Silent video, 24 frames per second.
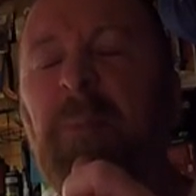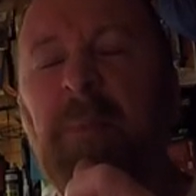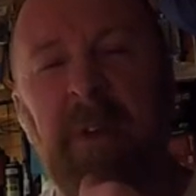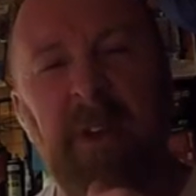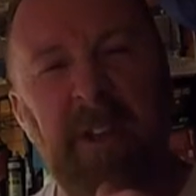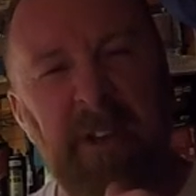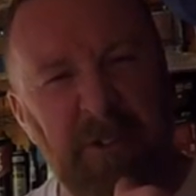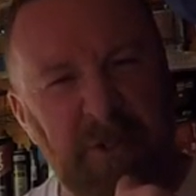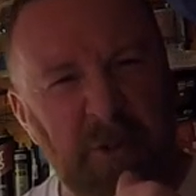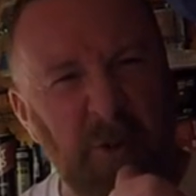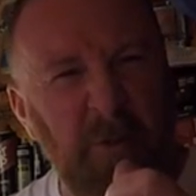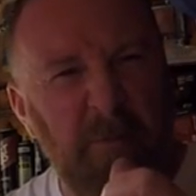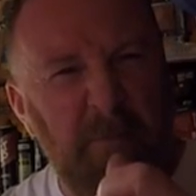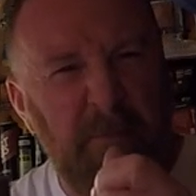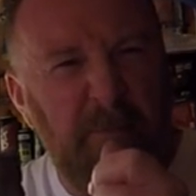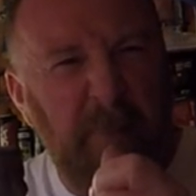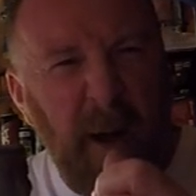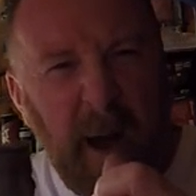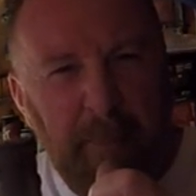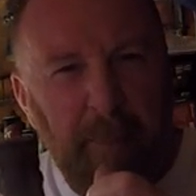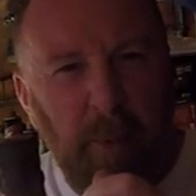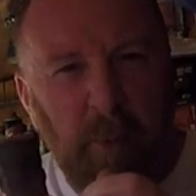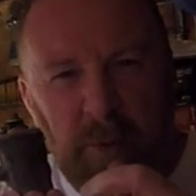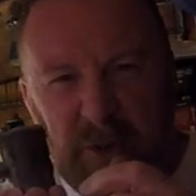it sort of
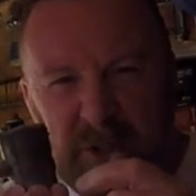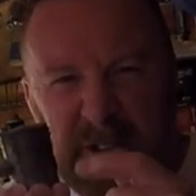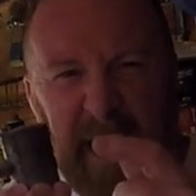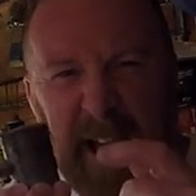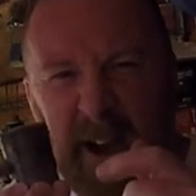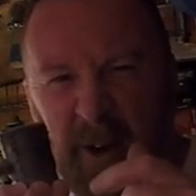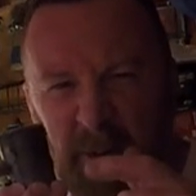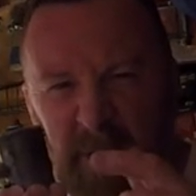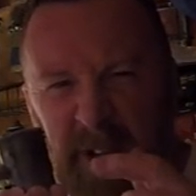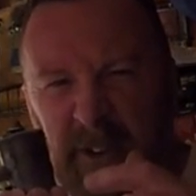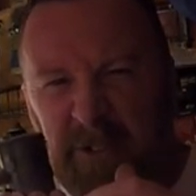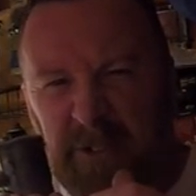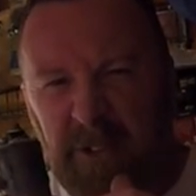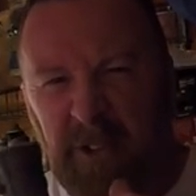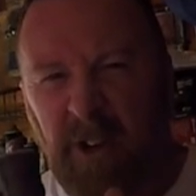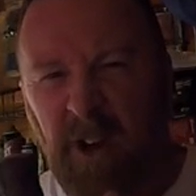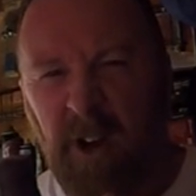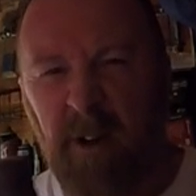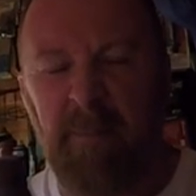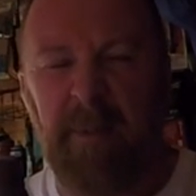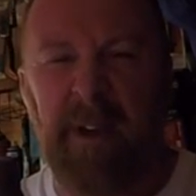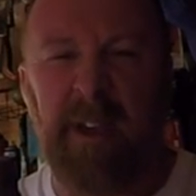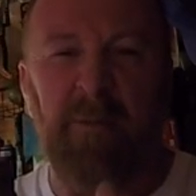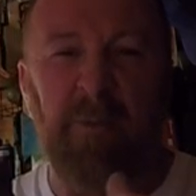bubbles out, as you know
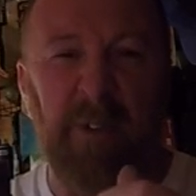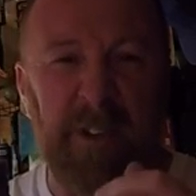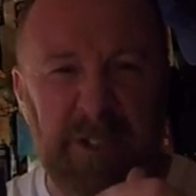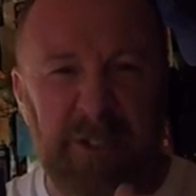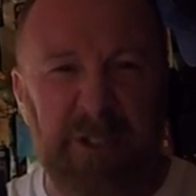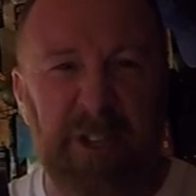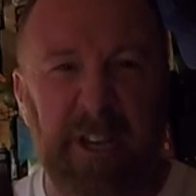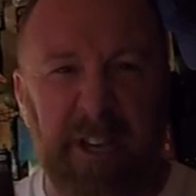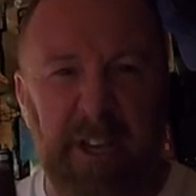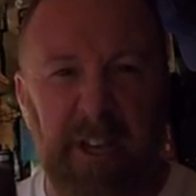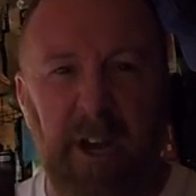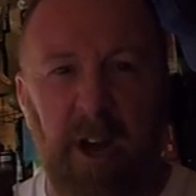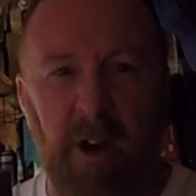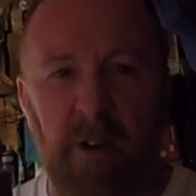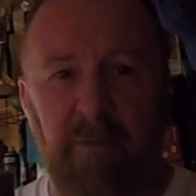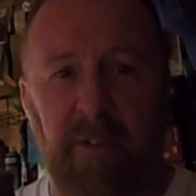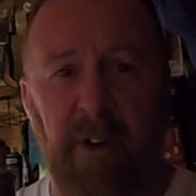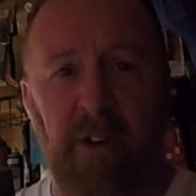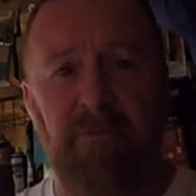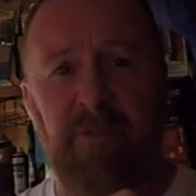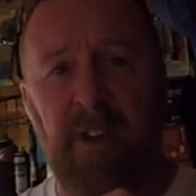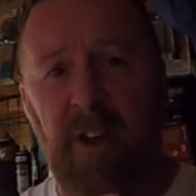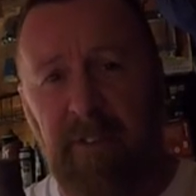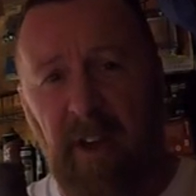what I mean, when it's ticking
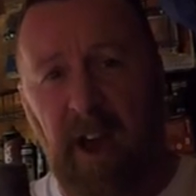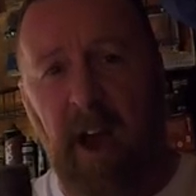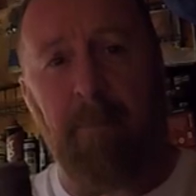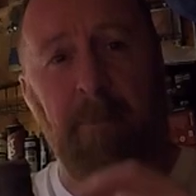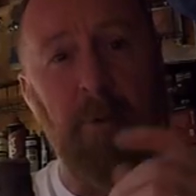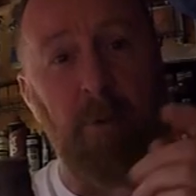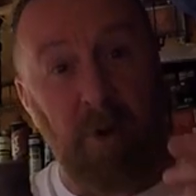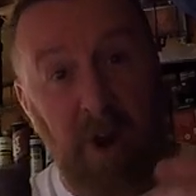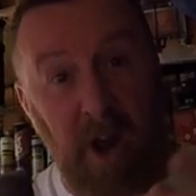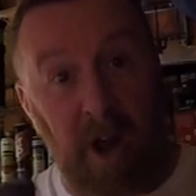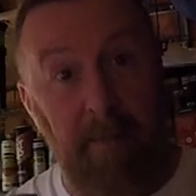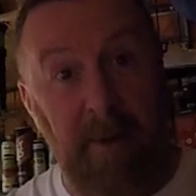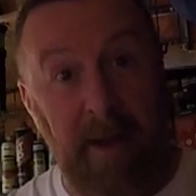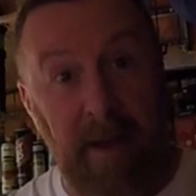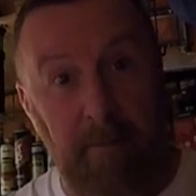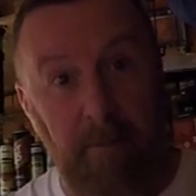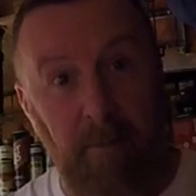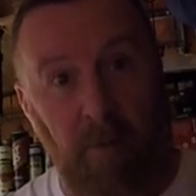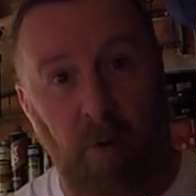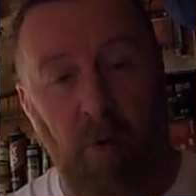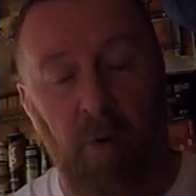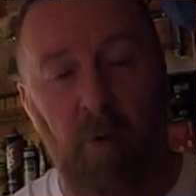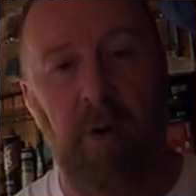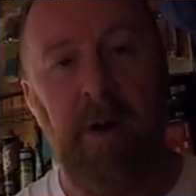over. Rev it up, it'll come out
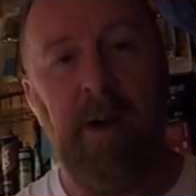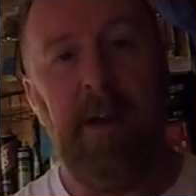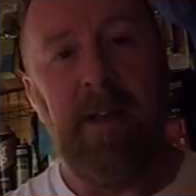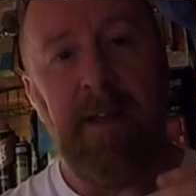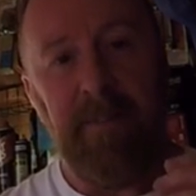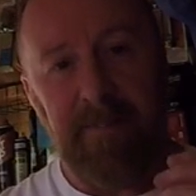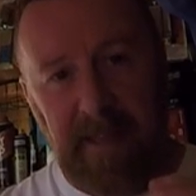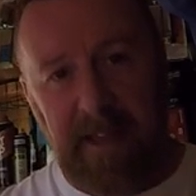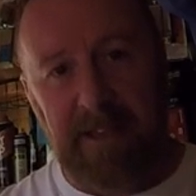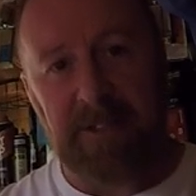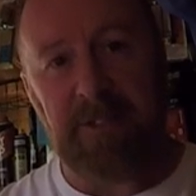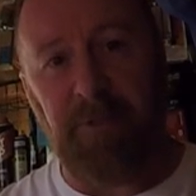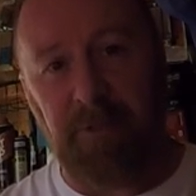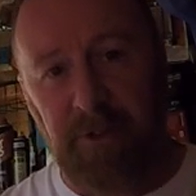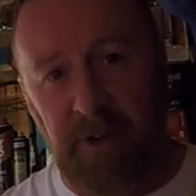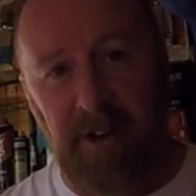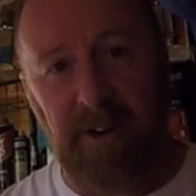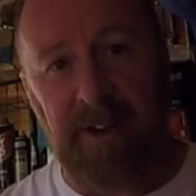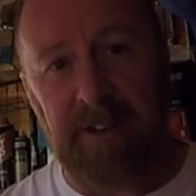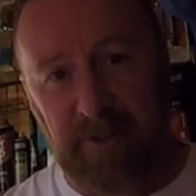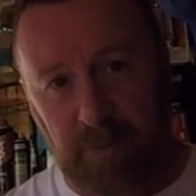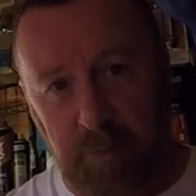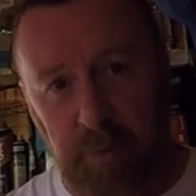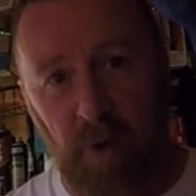more. That's if you know
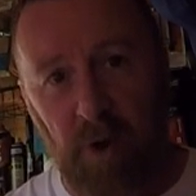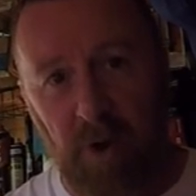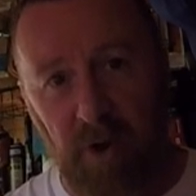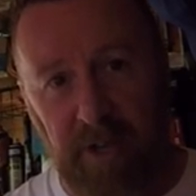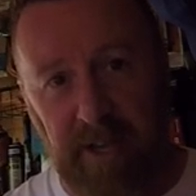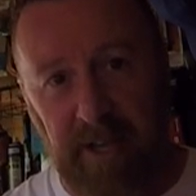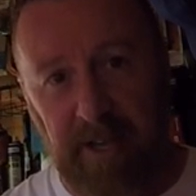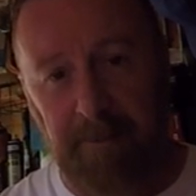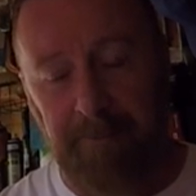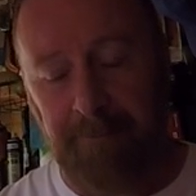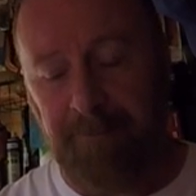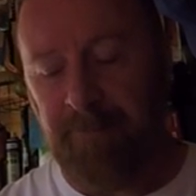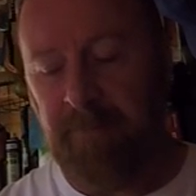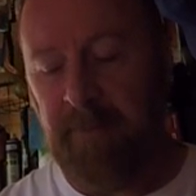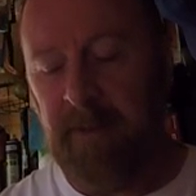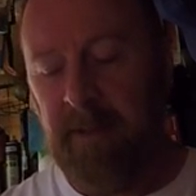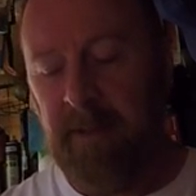it's working.